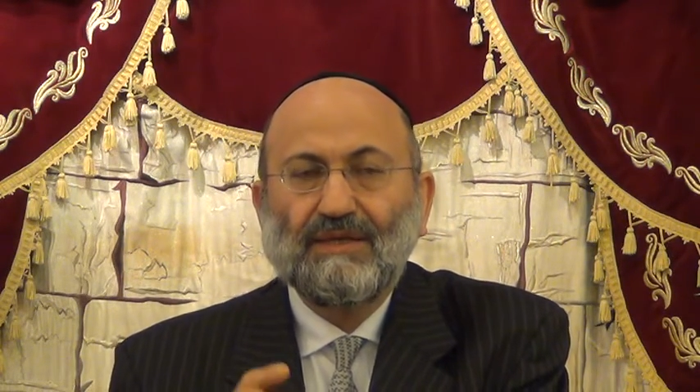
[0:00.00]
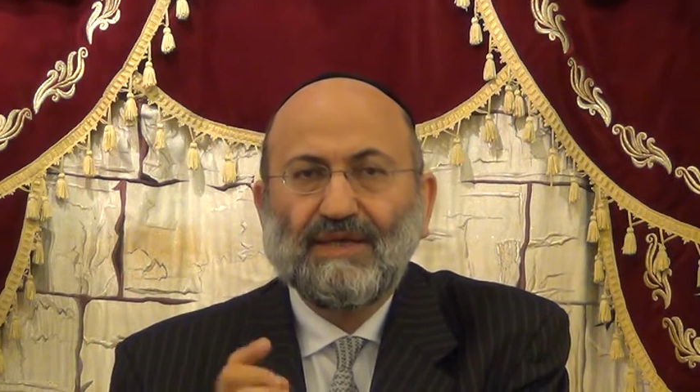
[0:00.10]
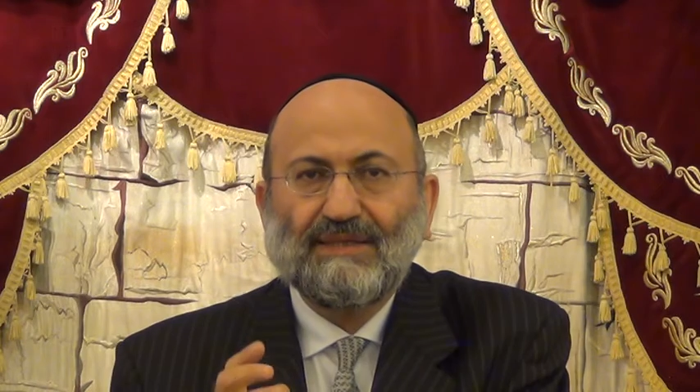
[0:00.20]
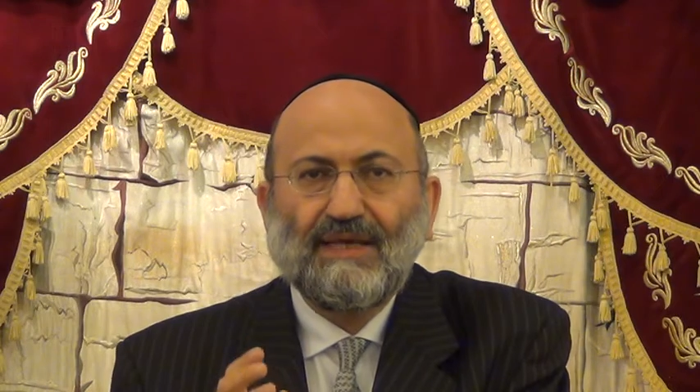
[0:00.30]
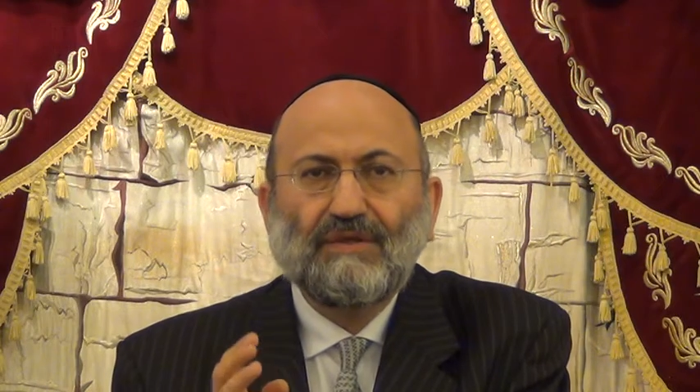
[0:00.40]
They
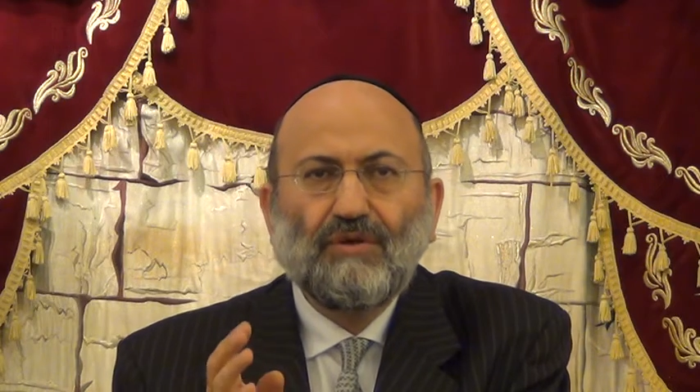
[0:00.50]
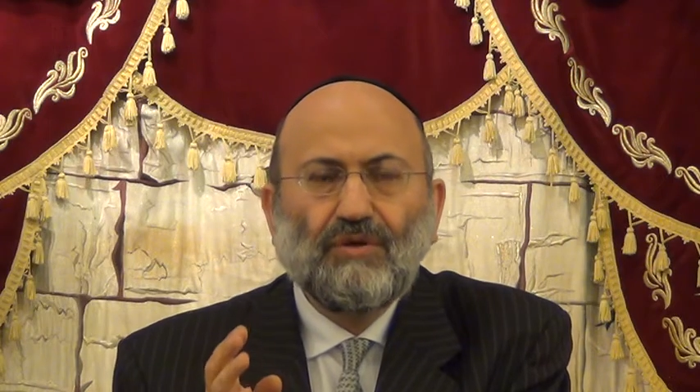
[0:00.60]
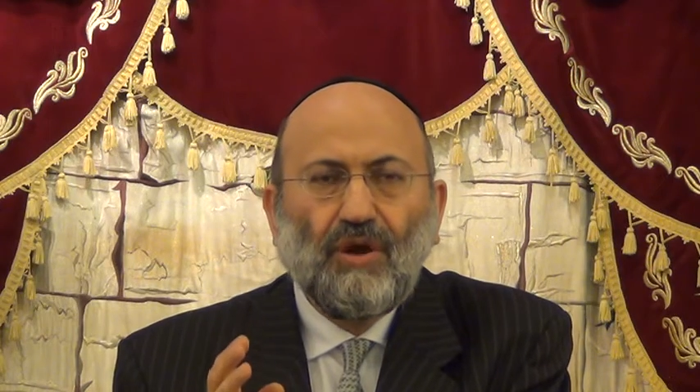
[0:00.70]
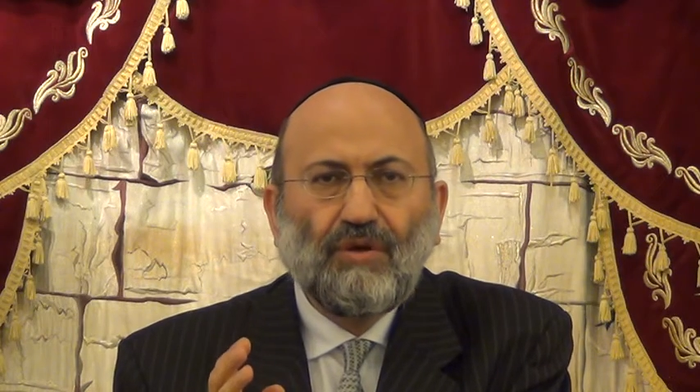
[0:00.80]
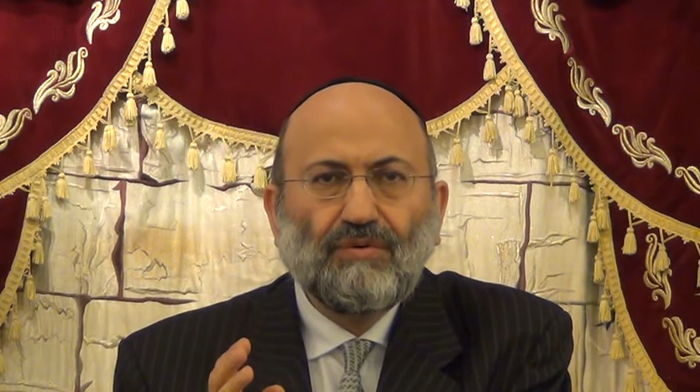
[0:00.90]
said,
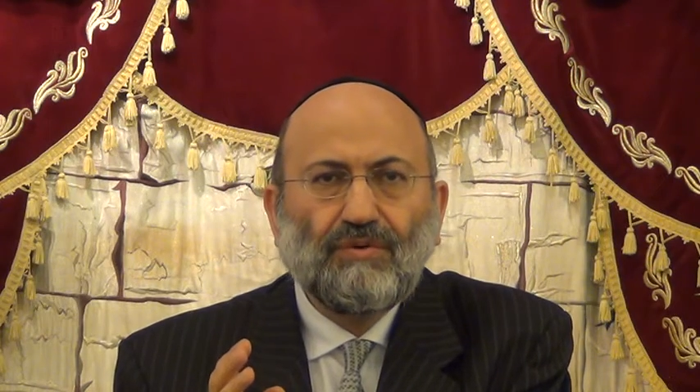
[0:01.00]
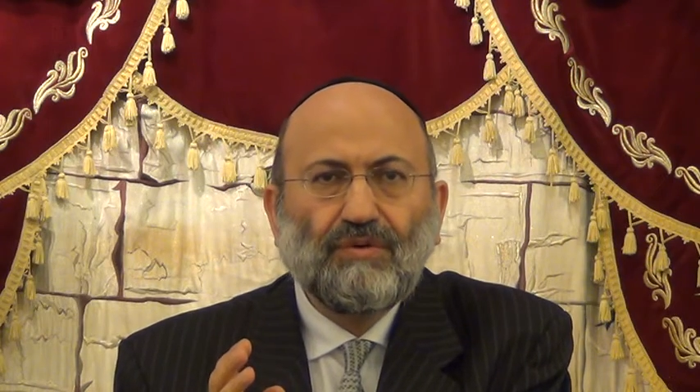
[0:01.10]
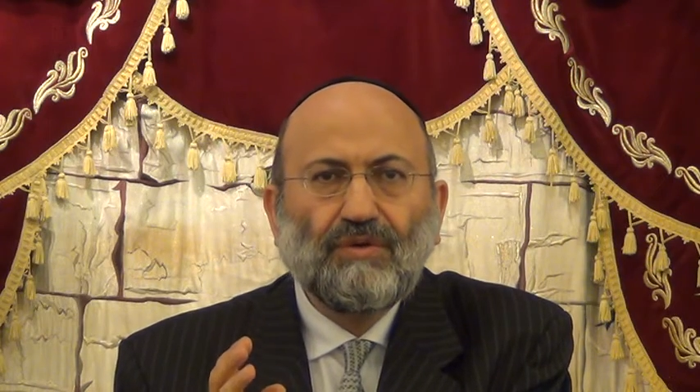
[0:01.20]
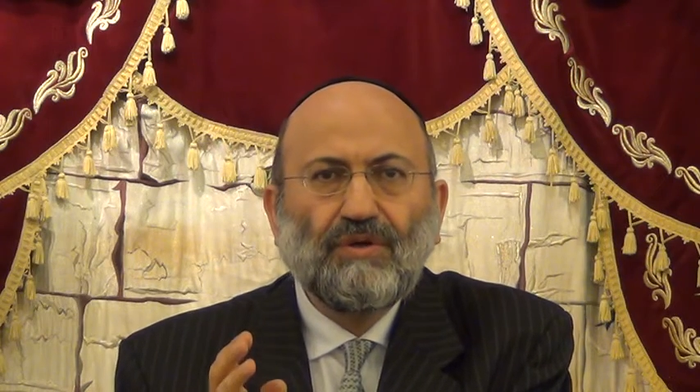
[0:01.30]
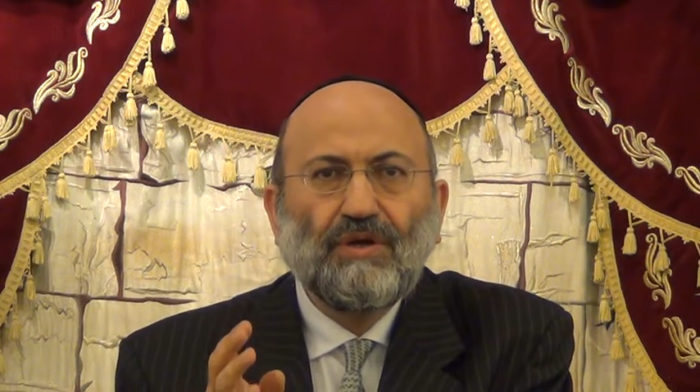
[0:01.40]

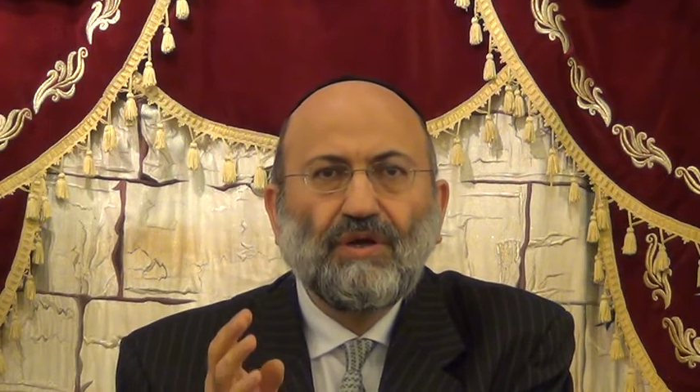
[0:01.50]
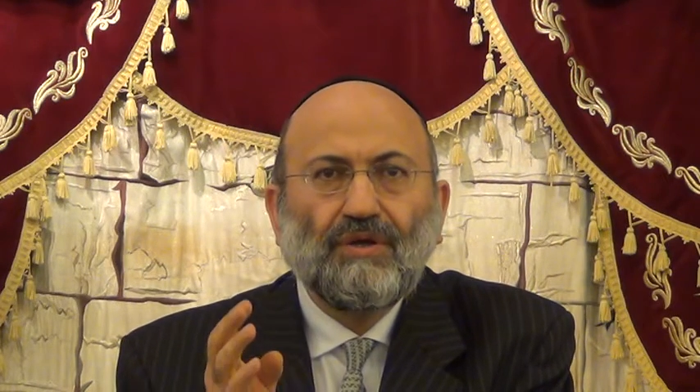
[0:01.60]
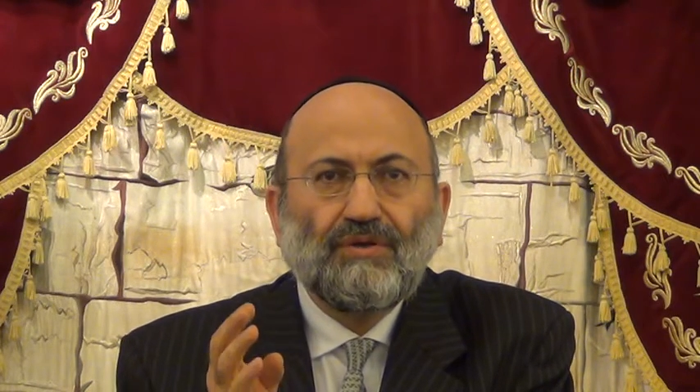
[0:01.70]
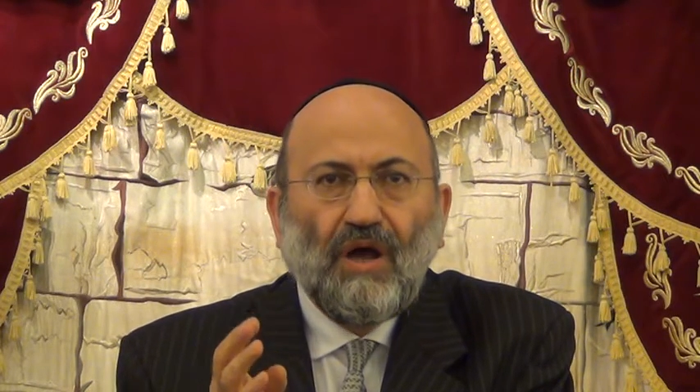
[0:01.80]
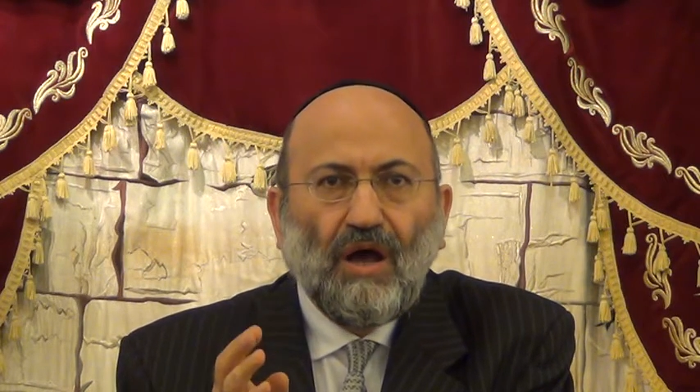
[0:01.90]

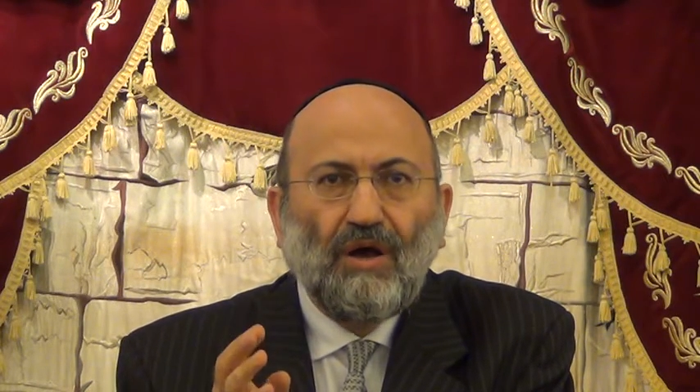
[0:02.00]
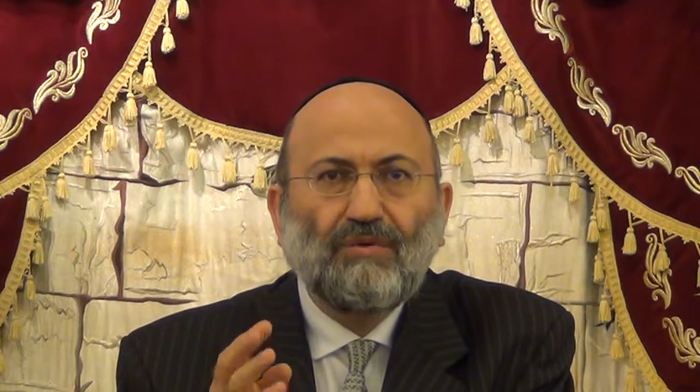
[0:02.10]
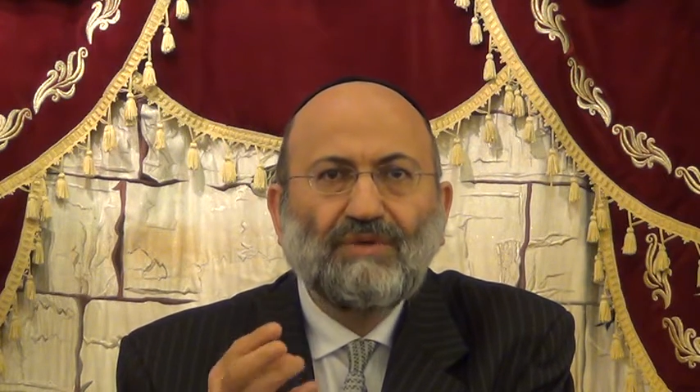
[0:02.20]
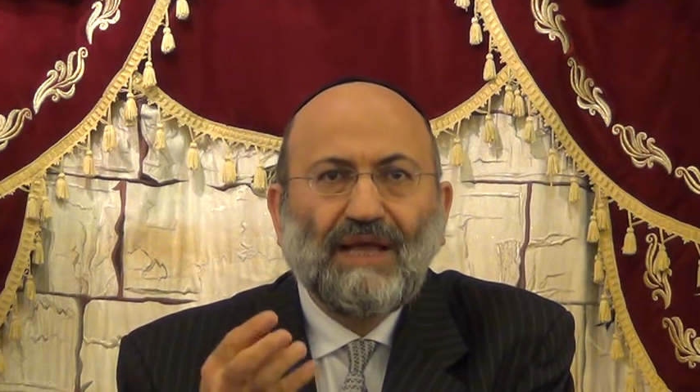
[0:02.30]
Now